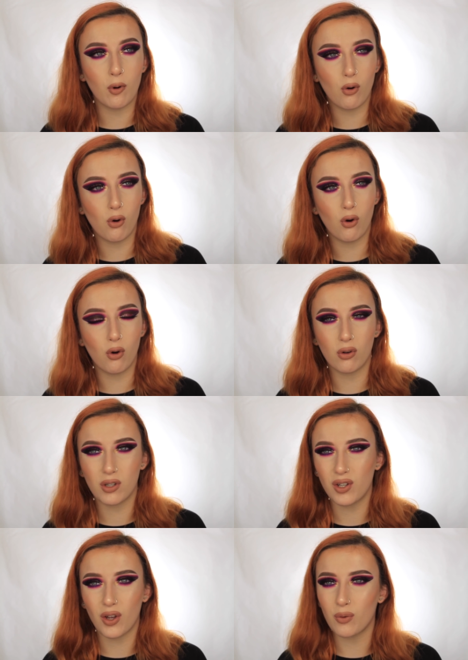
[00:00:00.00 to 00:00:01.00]
or
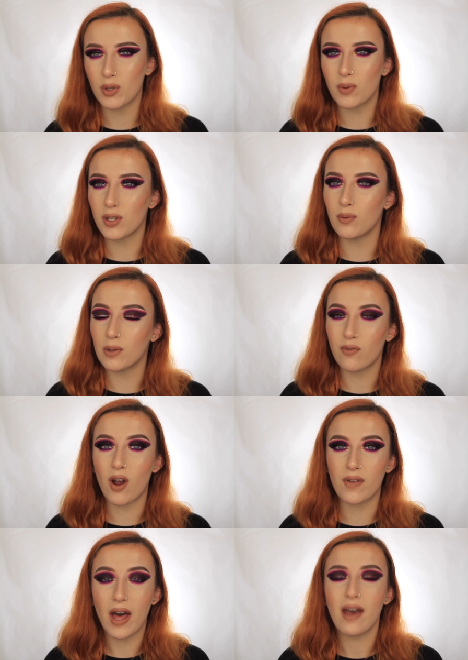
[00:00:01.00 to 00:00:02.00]
you know, which one you would
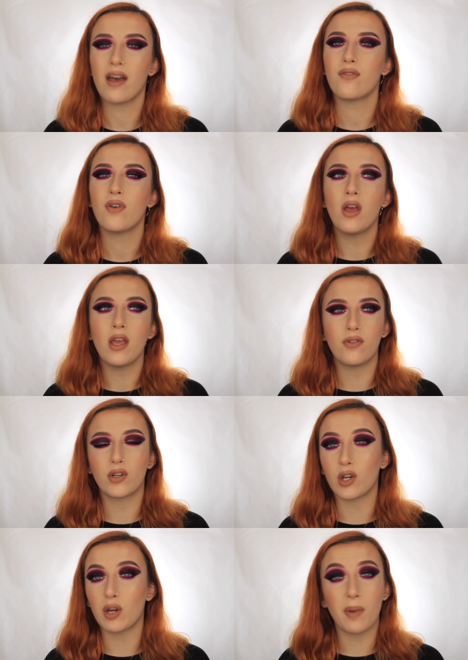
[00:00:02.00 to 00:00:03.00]
rather have, if you
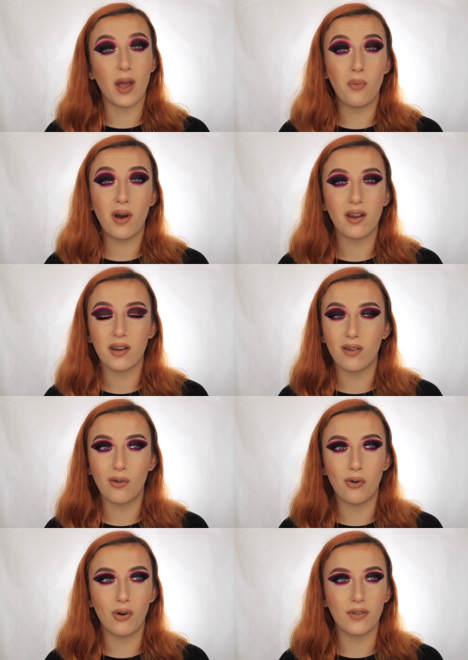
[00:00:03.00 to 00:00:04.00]
can only buy one,
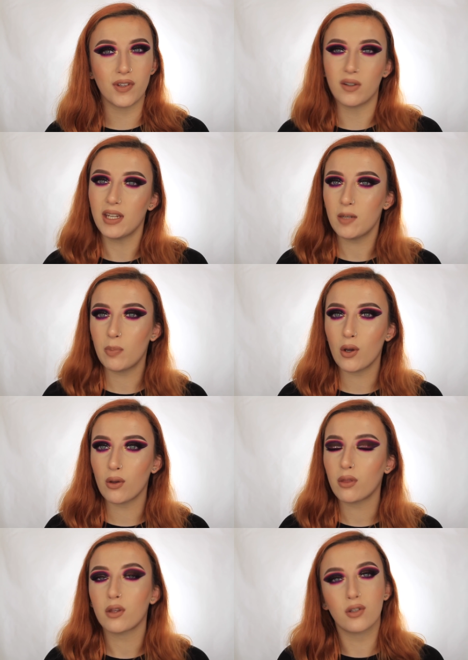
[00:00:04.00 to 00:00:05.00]
or if you need
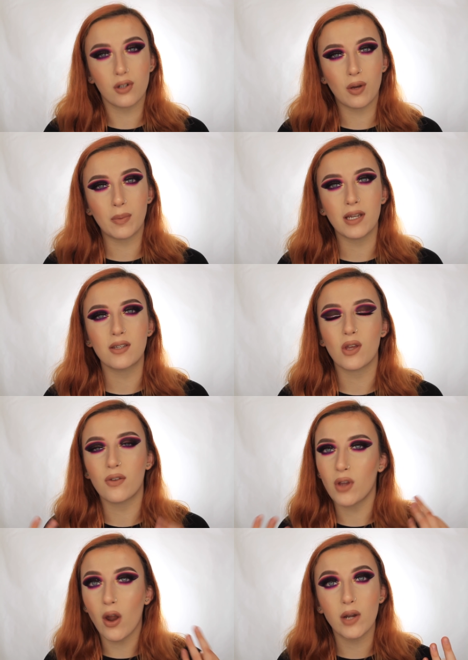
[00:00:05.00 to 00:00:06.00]
both, you know what I mean? So
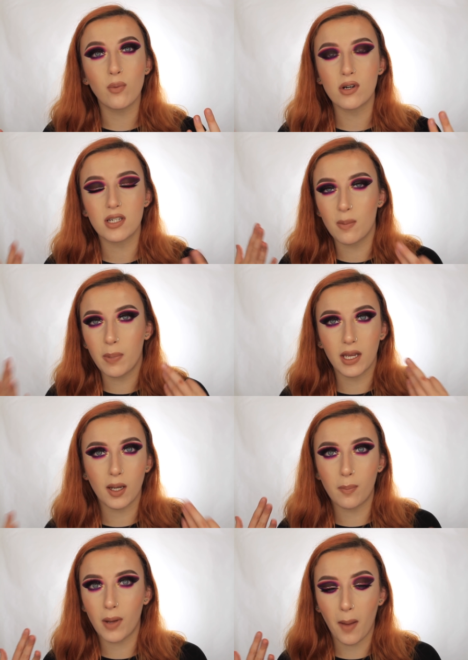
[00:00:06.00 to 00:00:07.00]
if you only wanted the
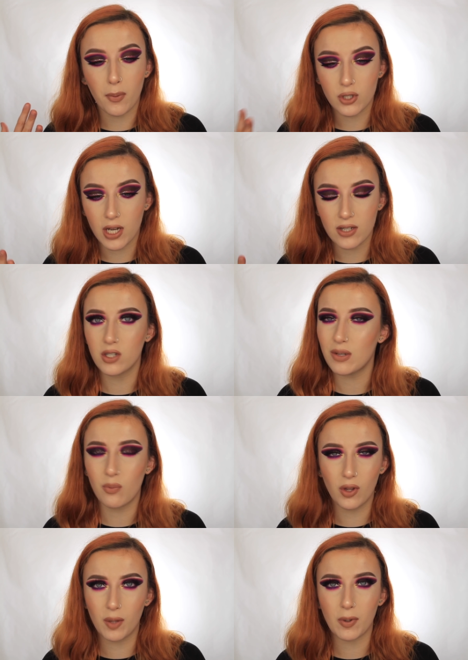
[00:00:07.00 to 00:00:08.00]
pink and purple shade, you didn't
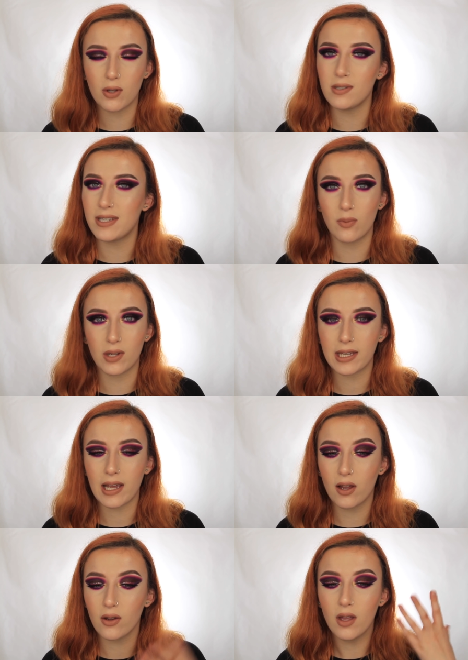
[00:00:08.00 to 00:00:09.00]
want the blue, you didn't want the
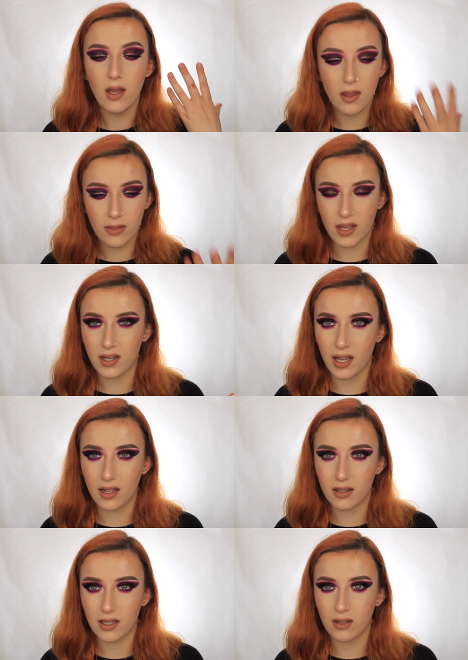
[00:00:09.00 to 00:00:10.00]
yellow, then
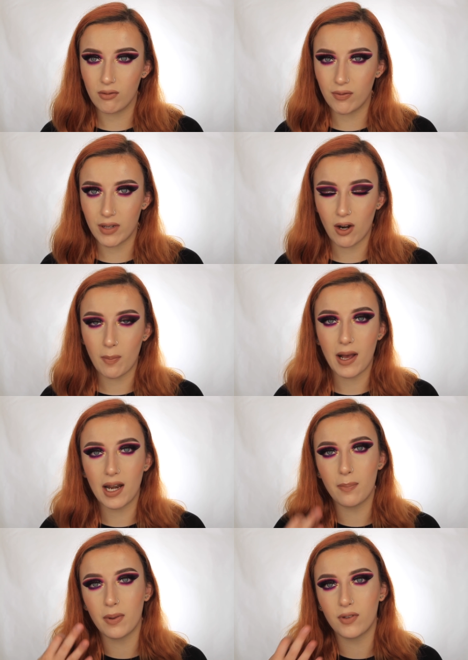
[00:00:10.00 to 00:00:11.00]
get the Riviera
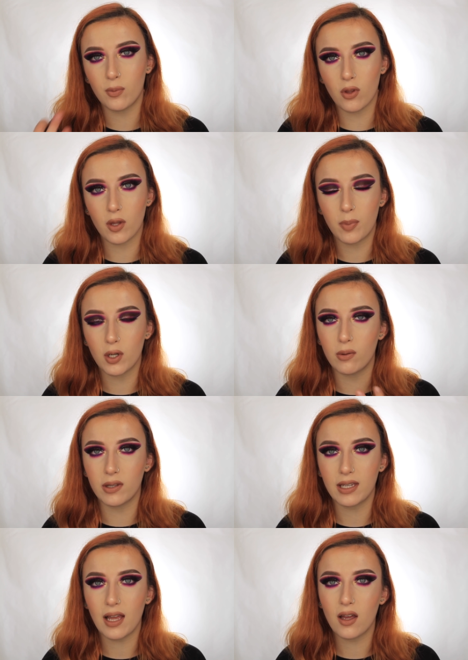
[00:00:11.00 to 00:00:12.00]
palette. But if you want the blue and
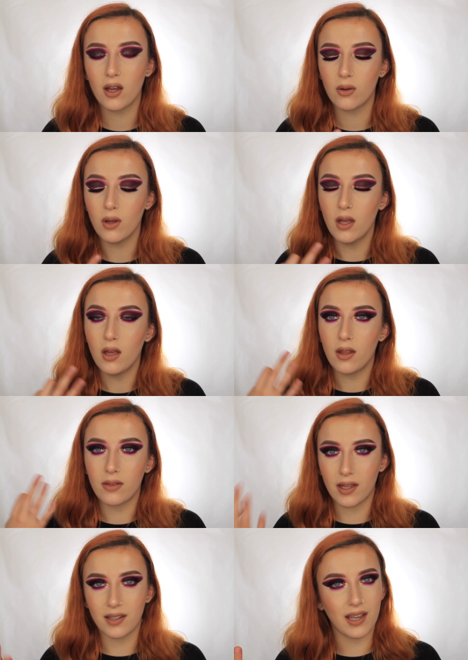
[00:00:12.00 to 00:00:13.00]
the yellow,
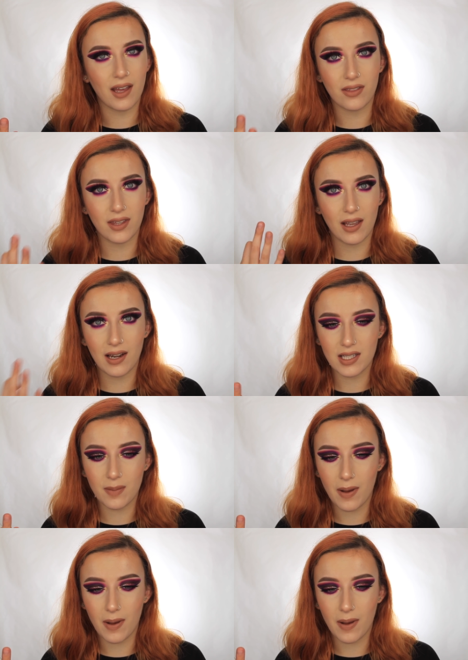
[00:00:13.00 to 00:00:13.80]
then get the Alyssa